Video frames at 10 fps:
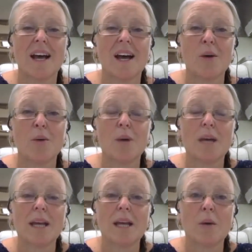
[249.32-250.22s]

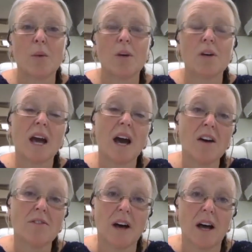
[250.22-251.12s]
we will
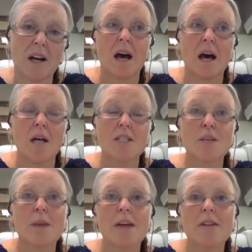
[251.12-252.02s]
cover
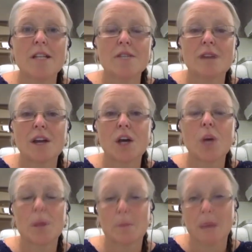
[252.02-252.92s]
some areas around
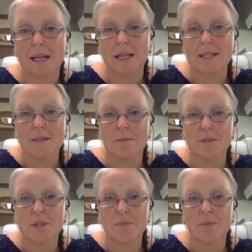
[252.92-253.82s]
coping
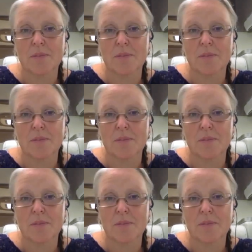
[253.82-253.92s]
mechanisms.